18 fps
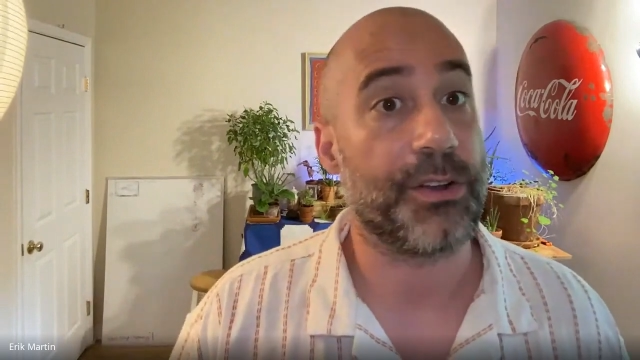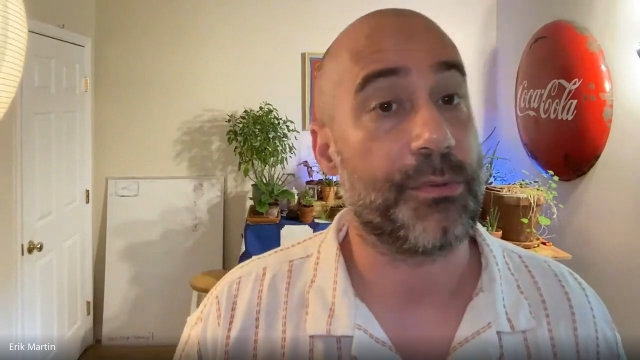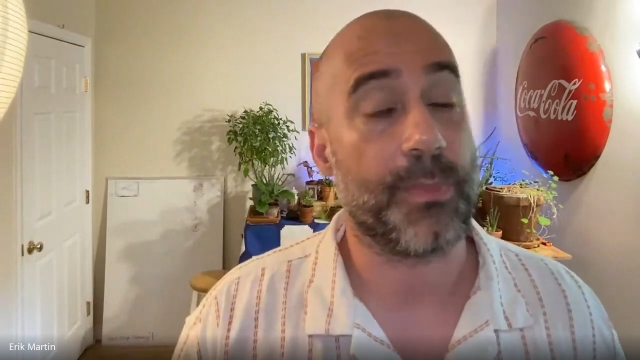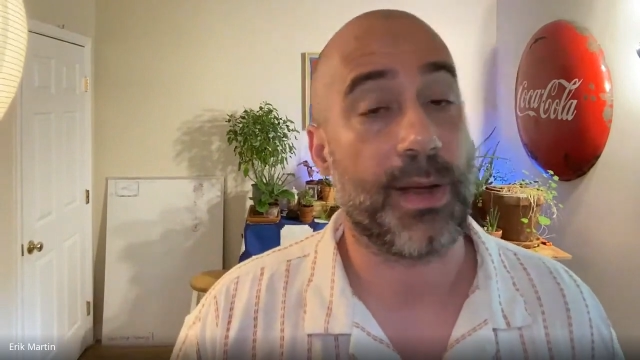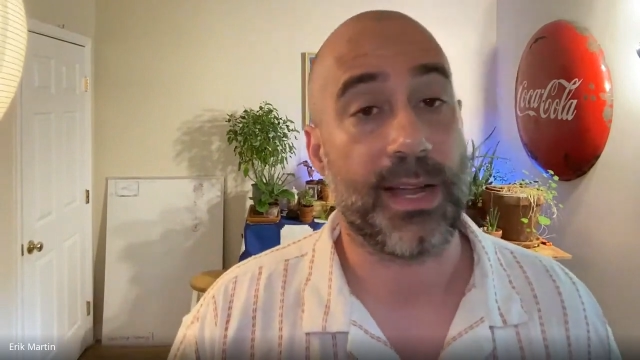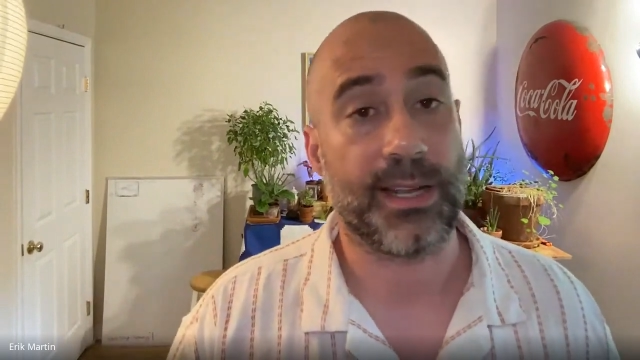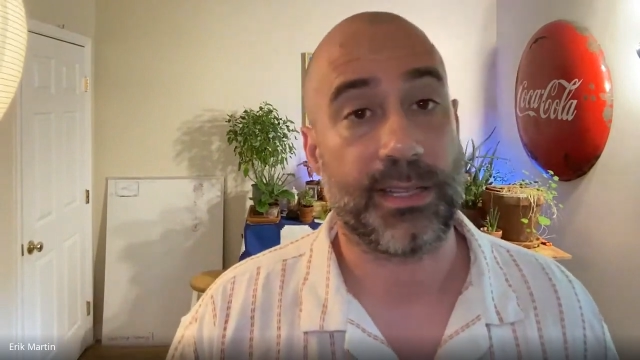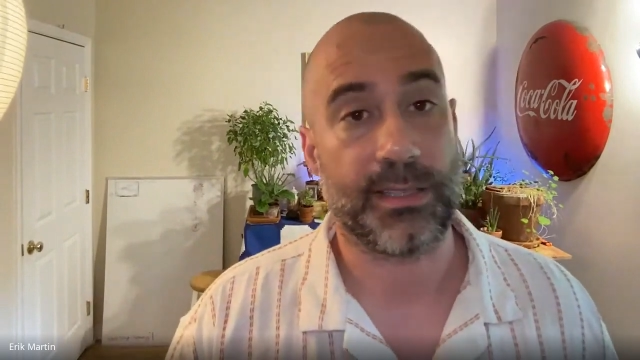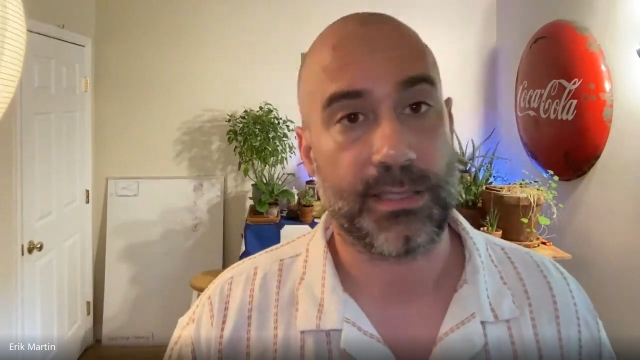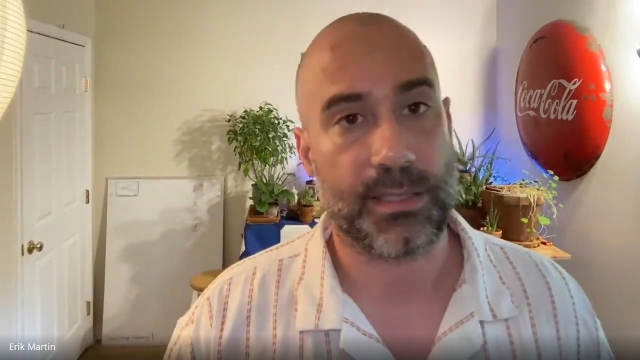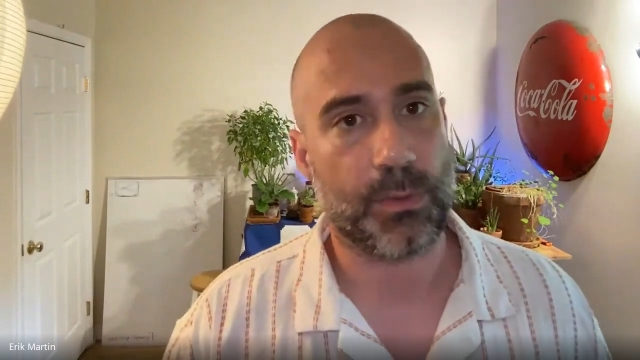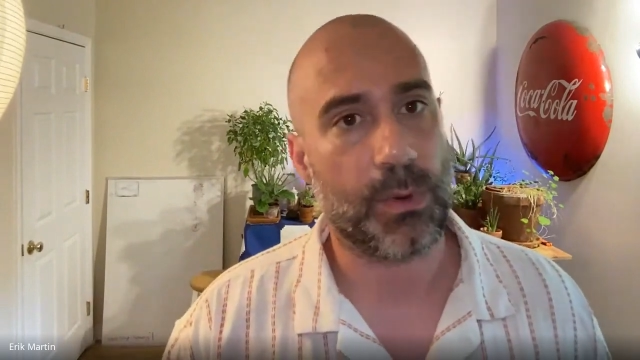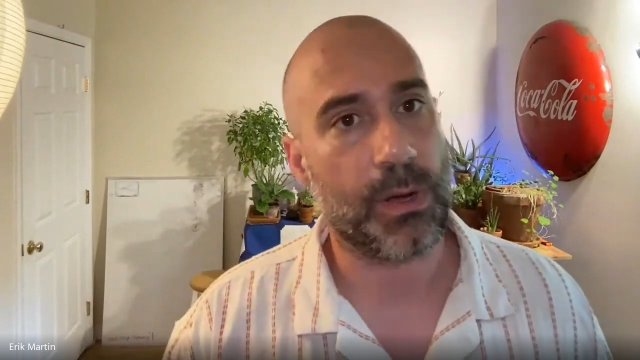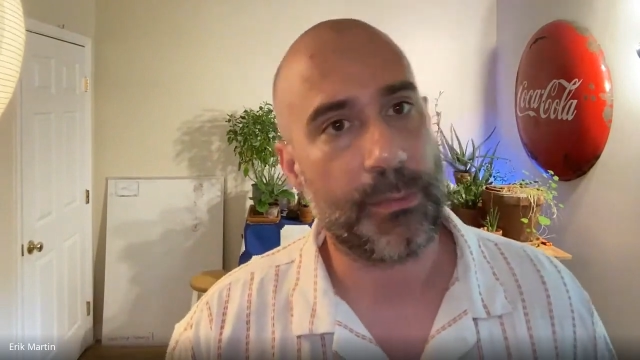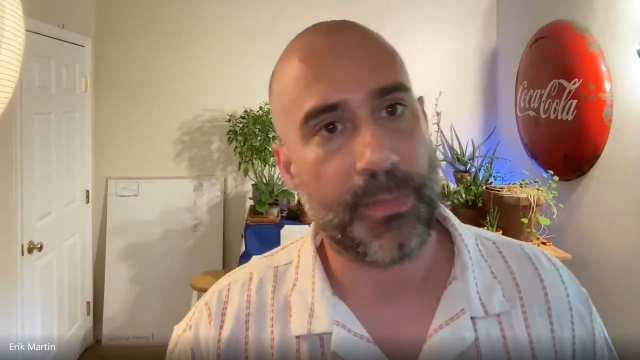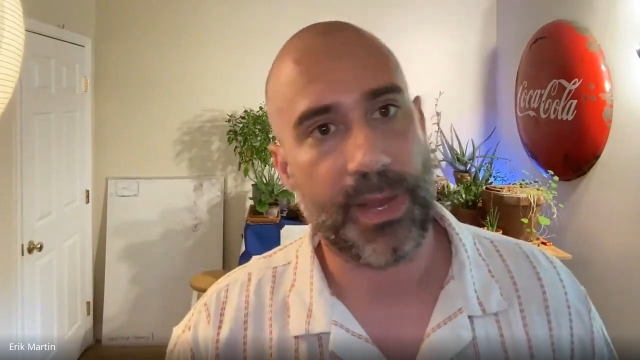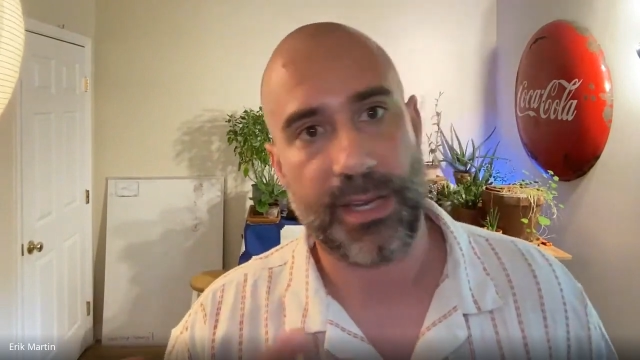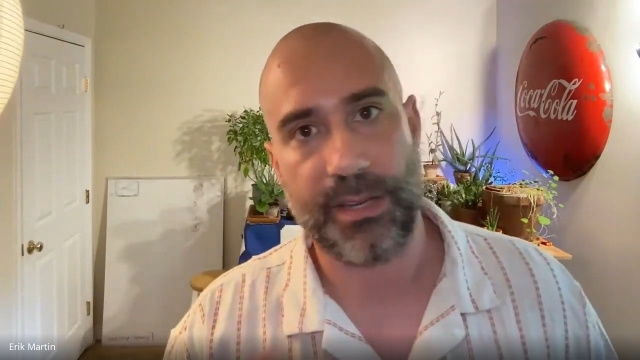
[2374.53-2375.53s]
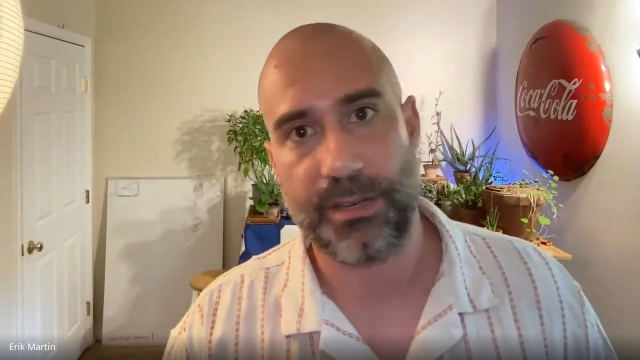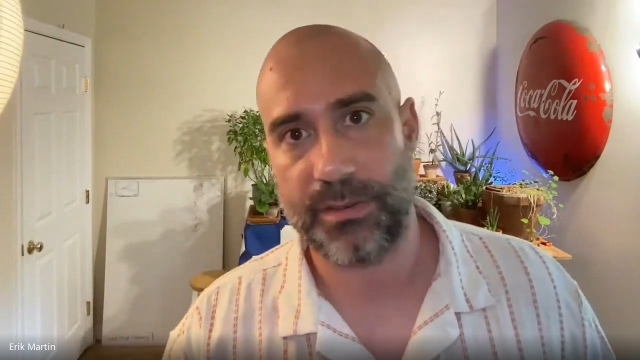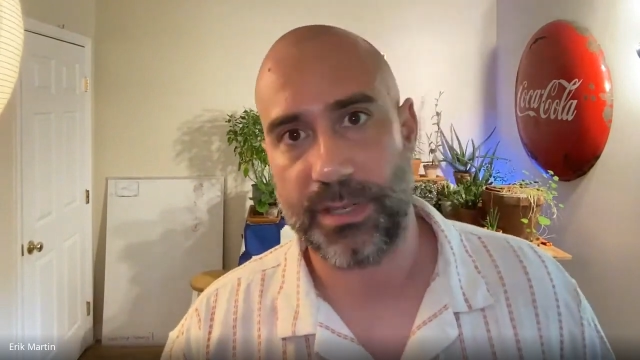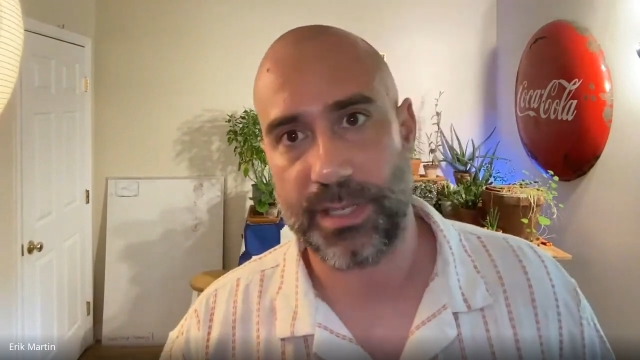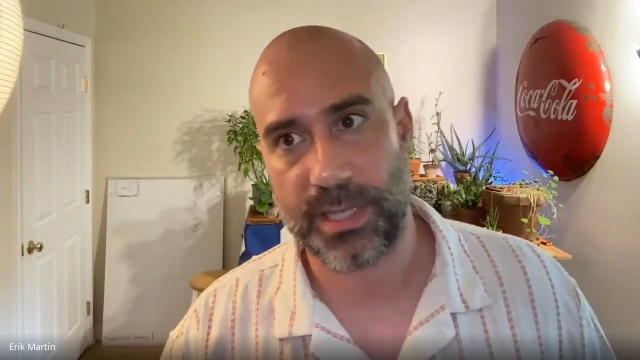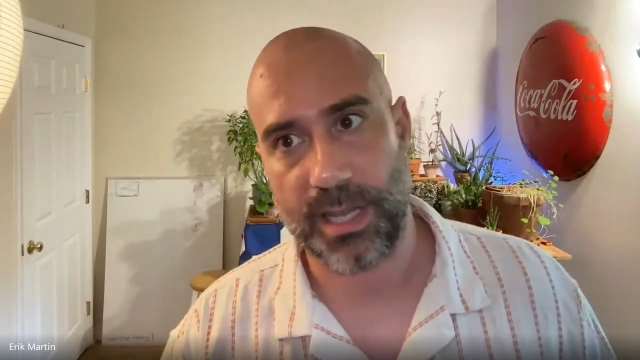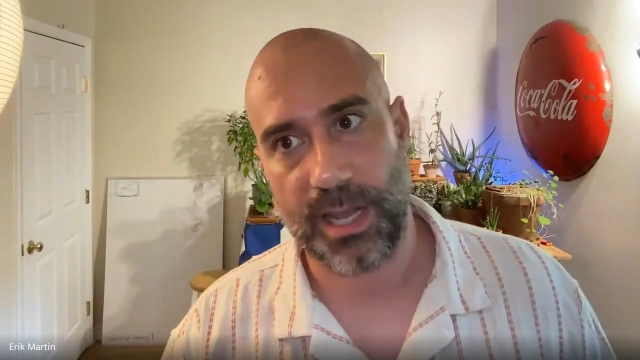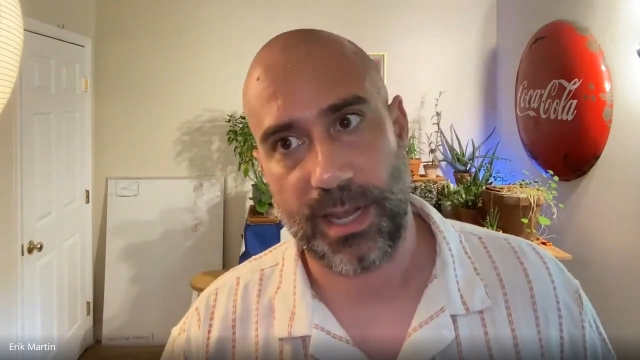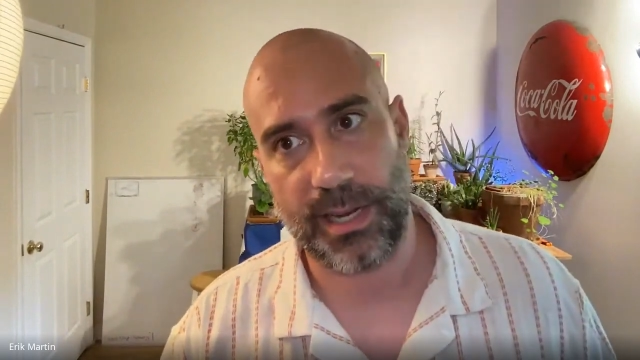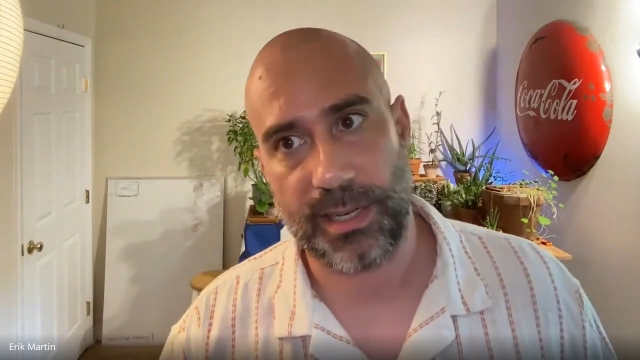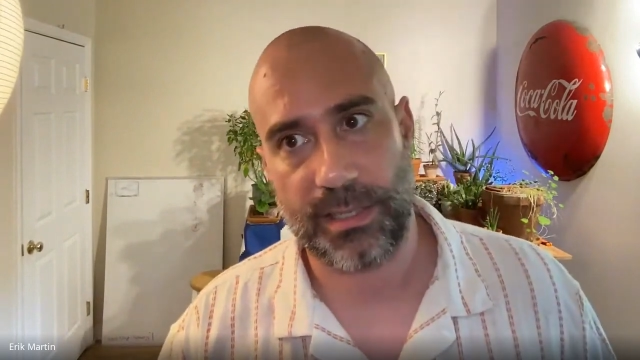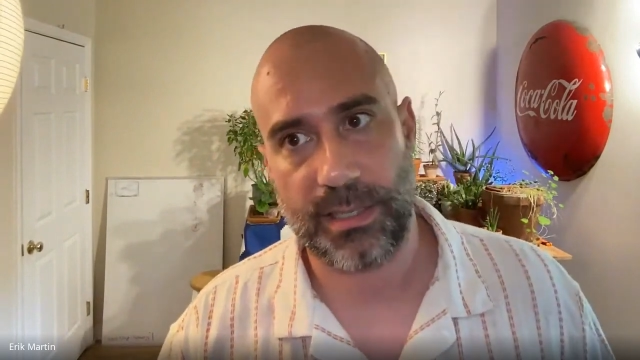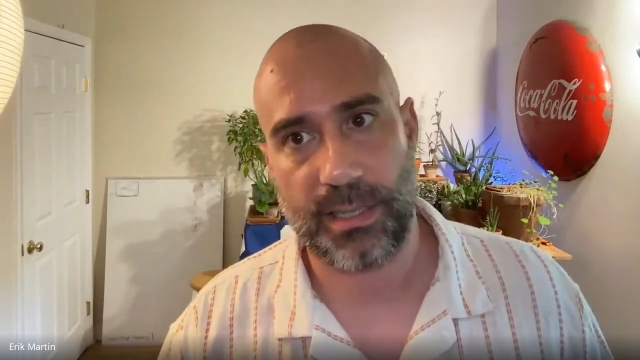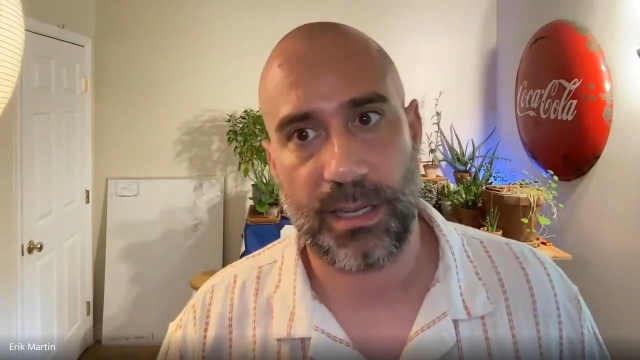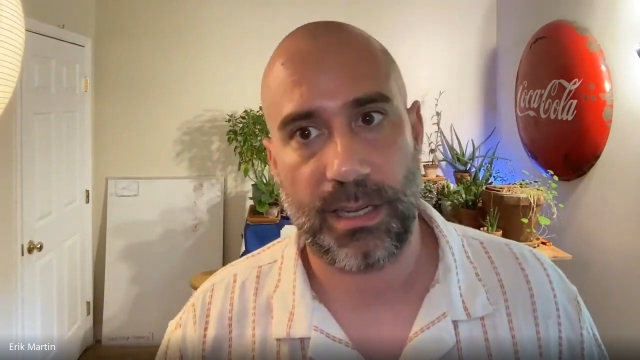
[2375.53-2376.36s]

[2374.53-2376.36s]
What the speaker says: buying this? What made you decide?